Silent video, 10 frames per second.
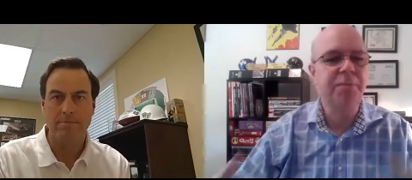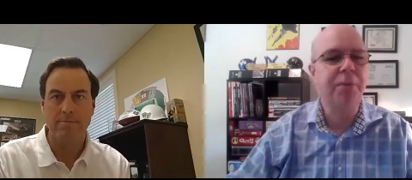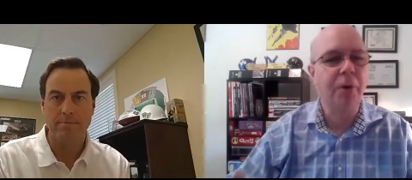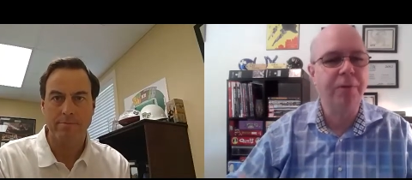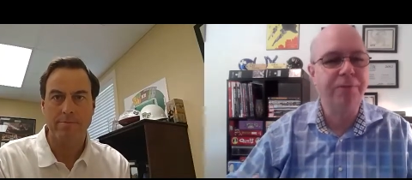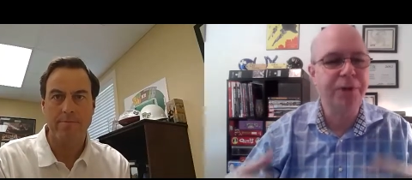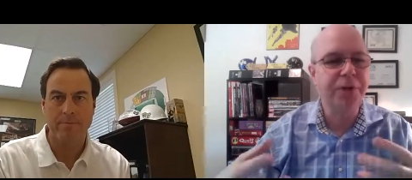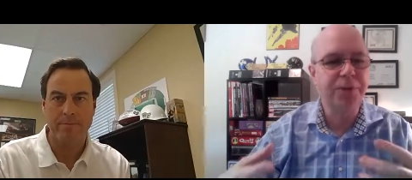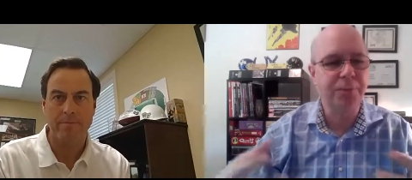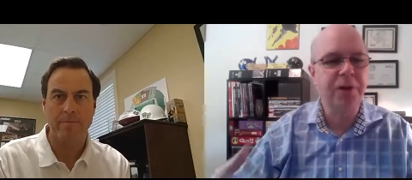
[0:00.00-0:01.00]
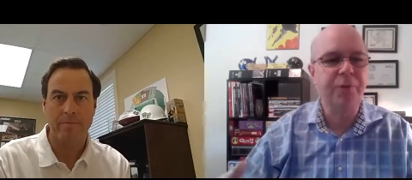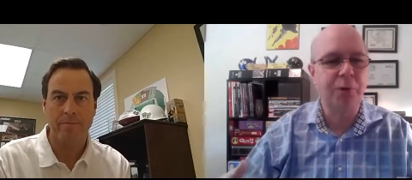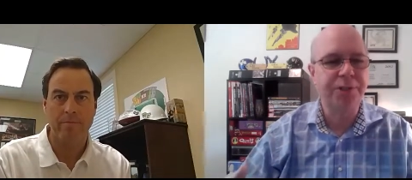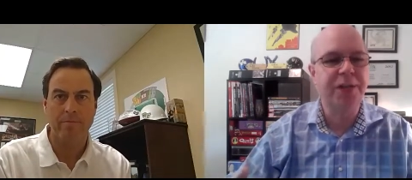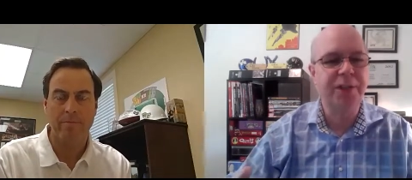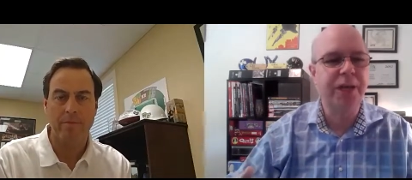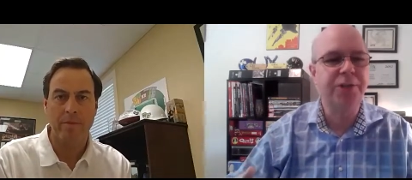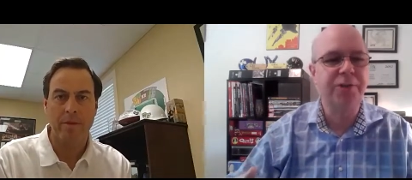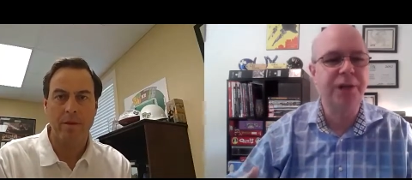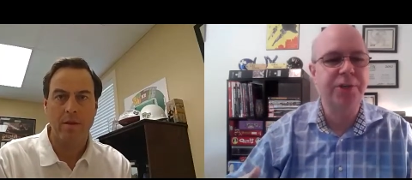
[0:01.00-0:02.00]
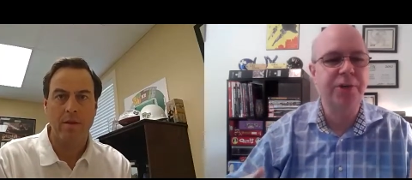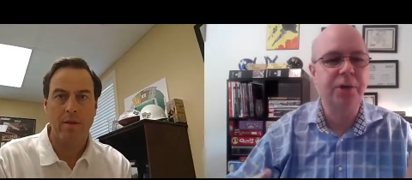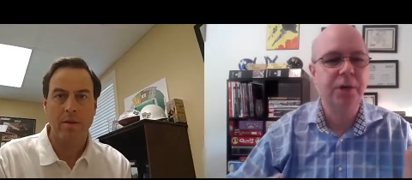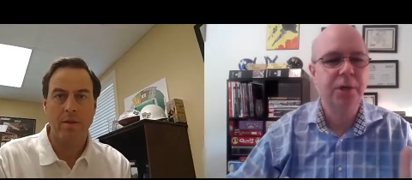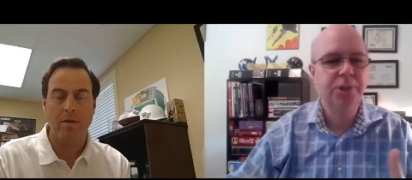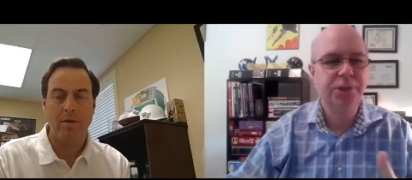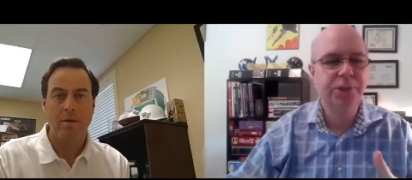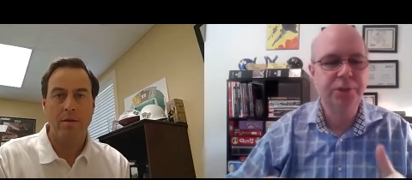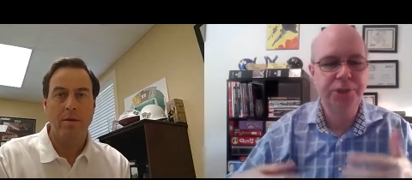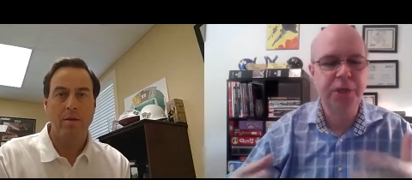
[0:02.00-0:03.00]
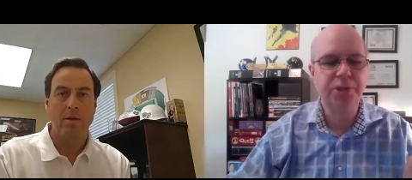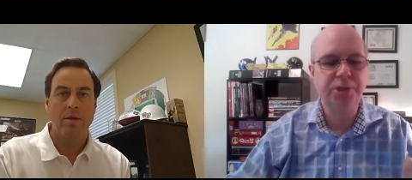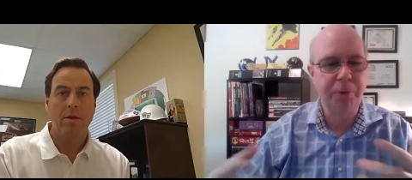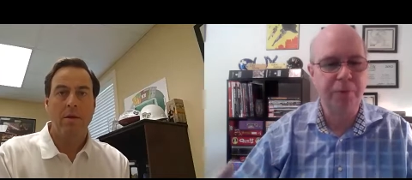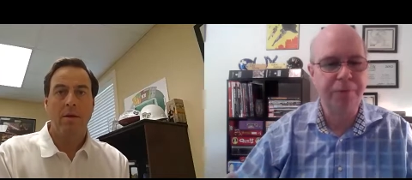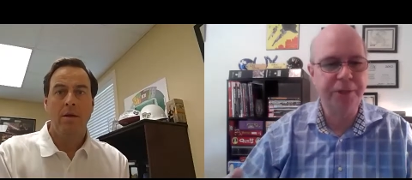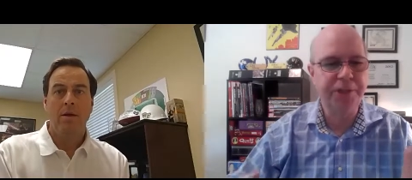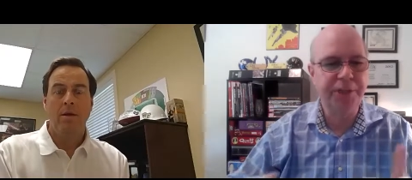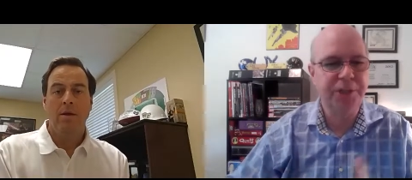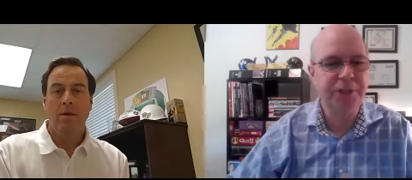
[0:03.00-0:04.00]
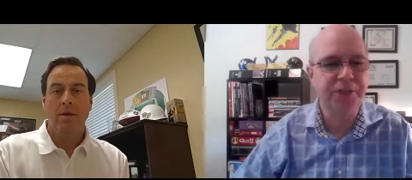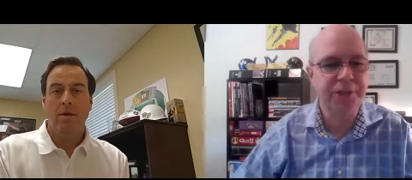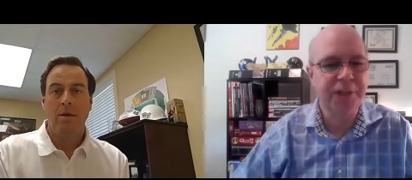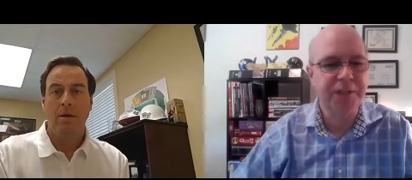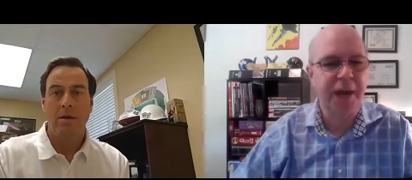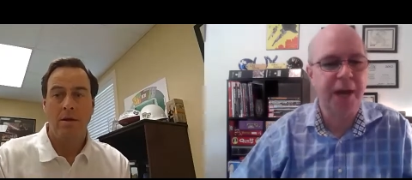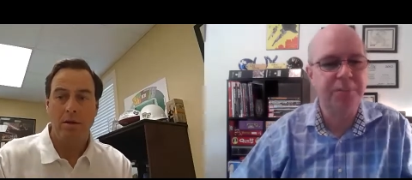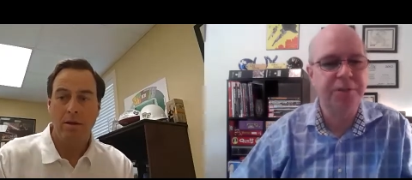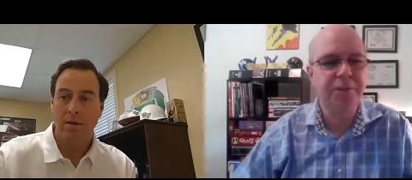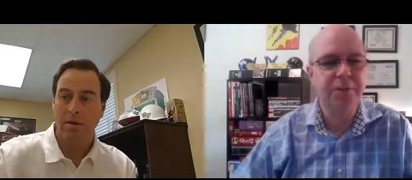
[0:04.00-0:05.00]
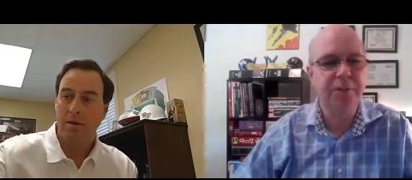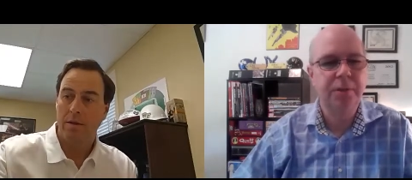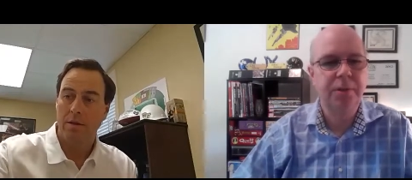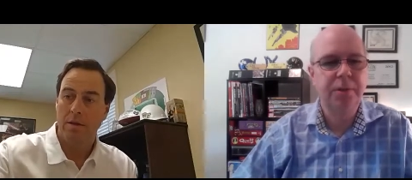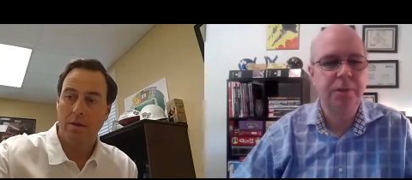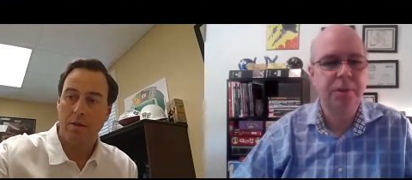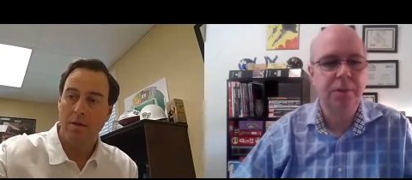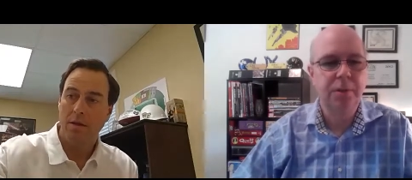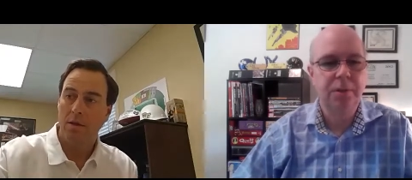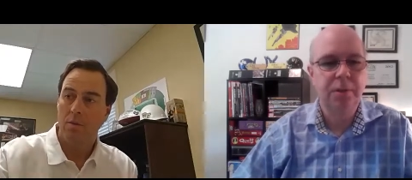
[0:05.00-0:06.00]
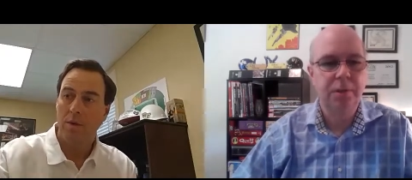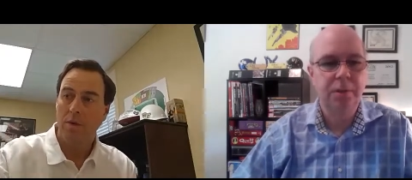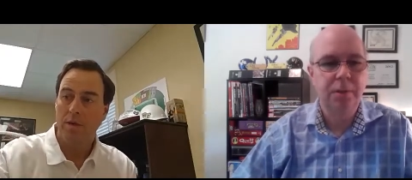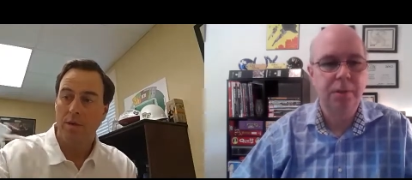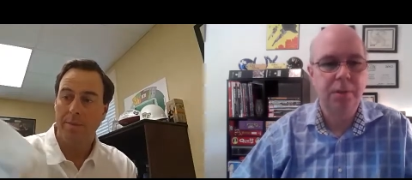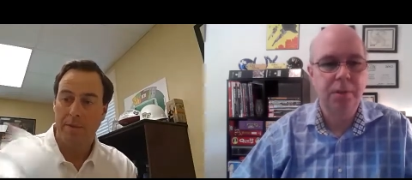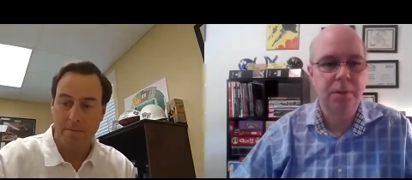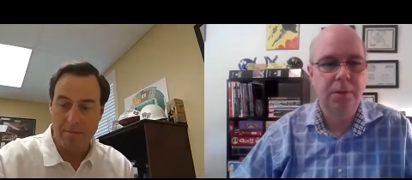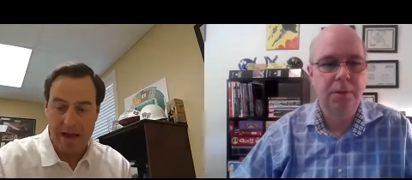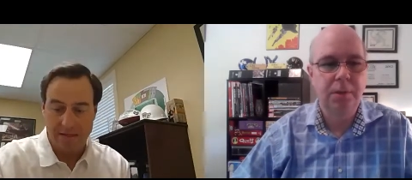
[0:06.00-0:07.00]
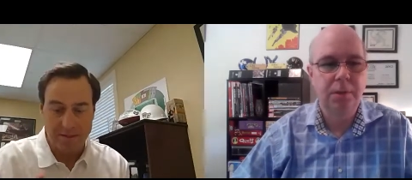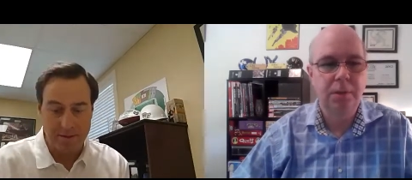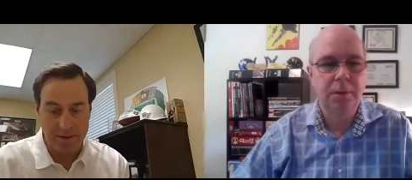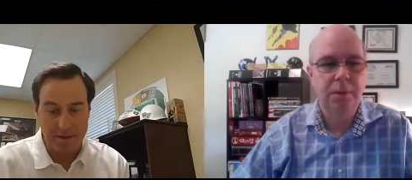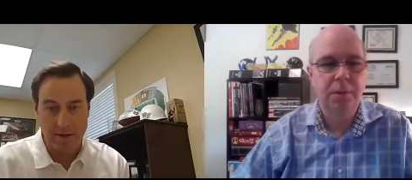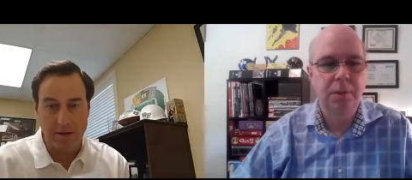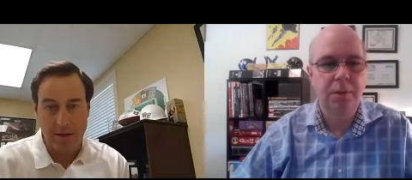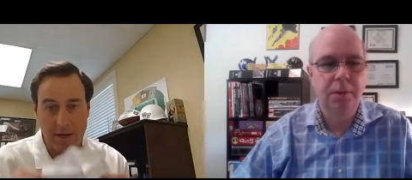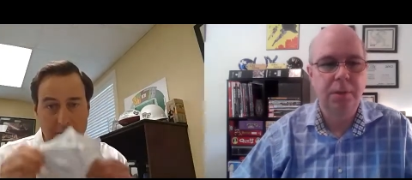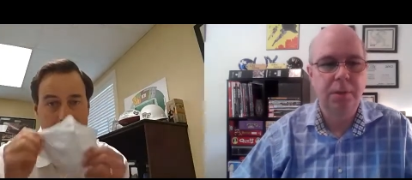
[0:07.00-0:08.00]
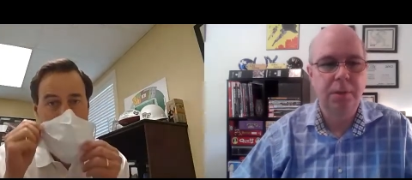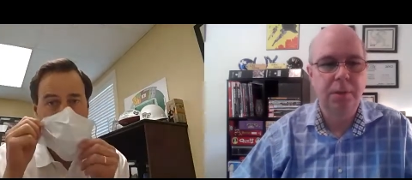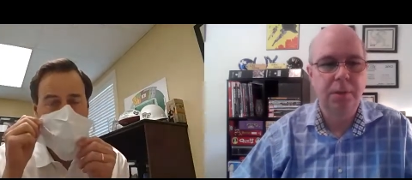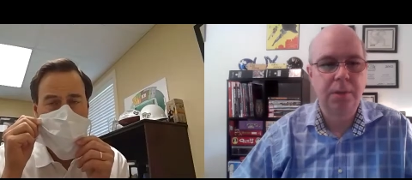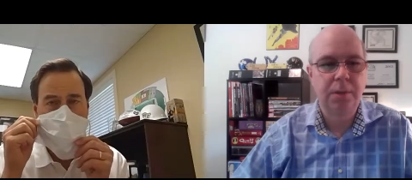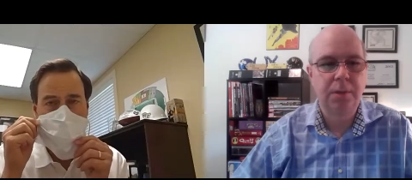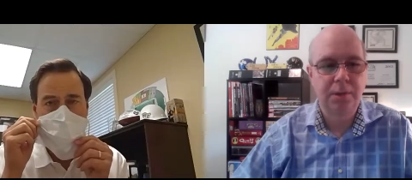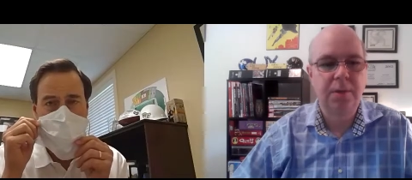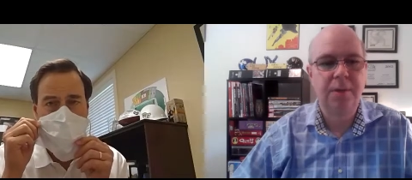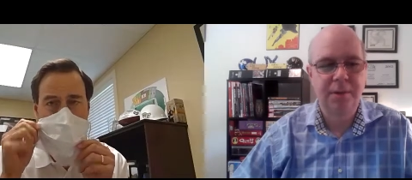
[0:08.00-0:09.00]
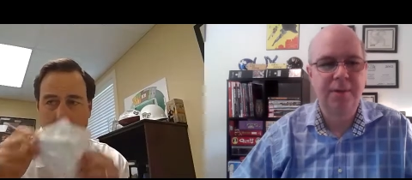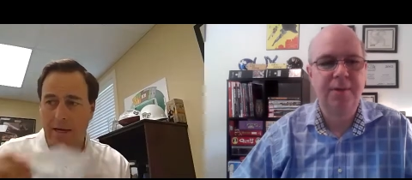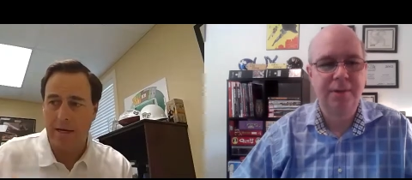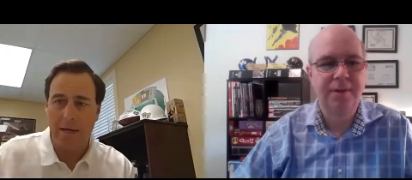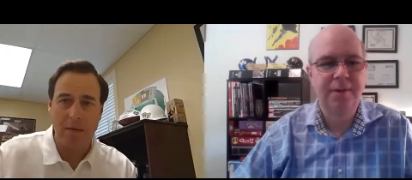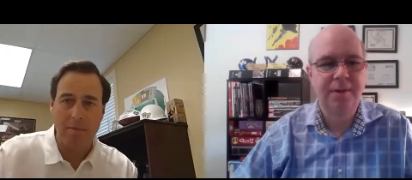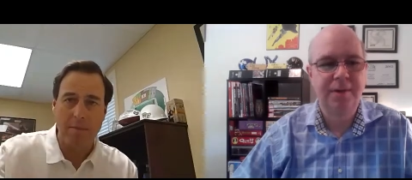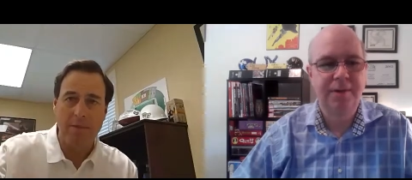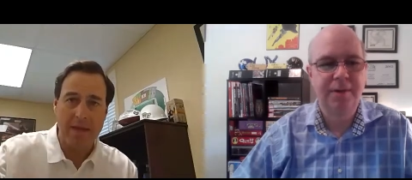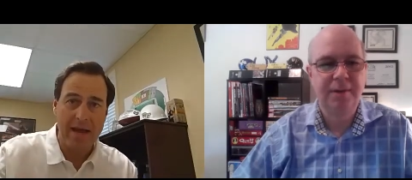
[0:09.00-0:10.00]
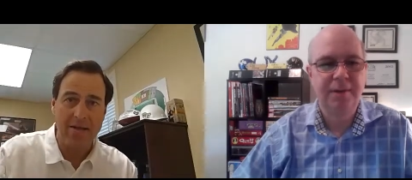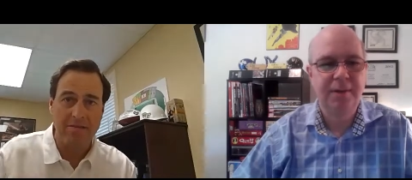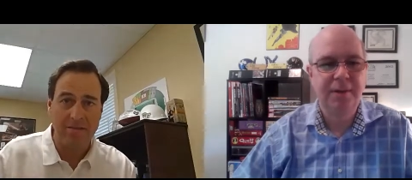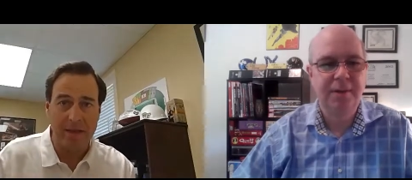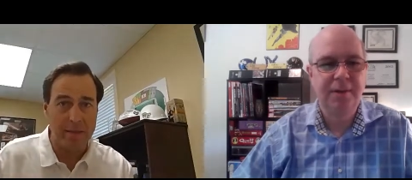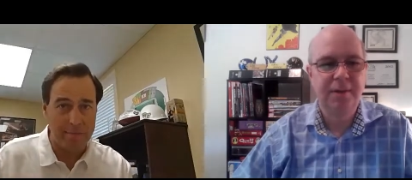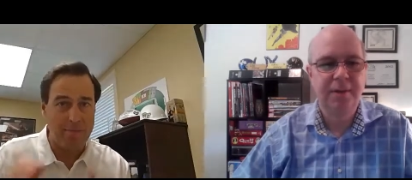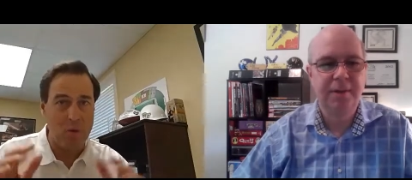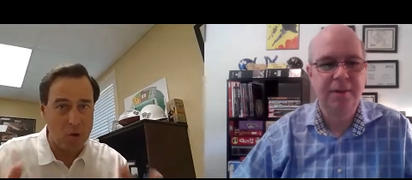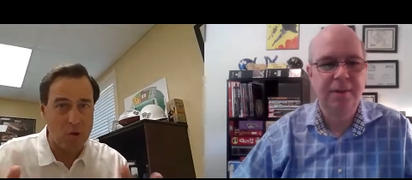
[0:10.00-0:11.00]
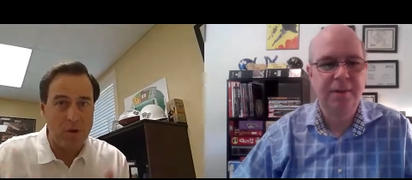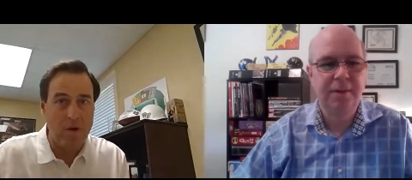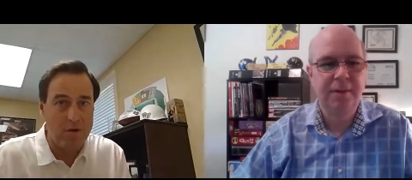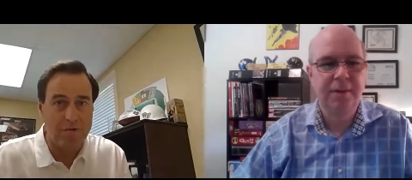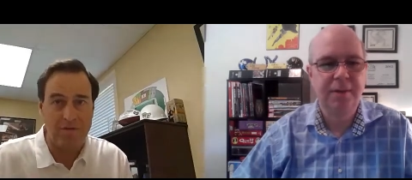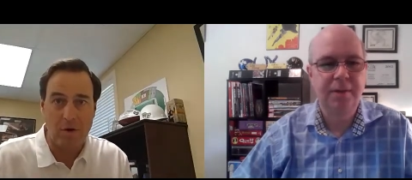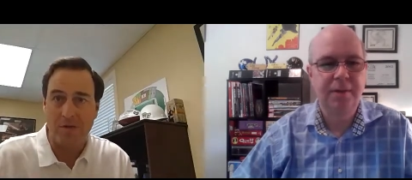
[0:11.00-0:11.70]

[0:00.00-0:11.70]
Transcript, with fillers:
Speaker 1: it's important for you as a Wake Forest athletic director to show support for these initiatives in these times?
Speaker 2: Well, I mean, the mask thing, and I got my mask right here, right? I mean, that is like part of our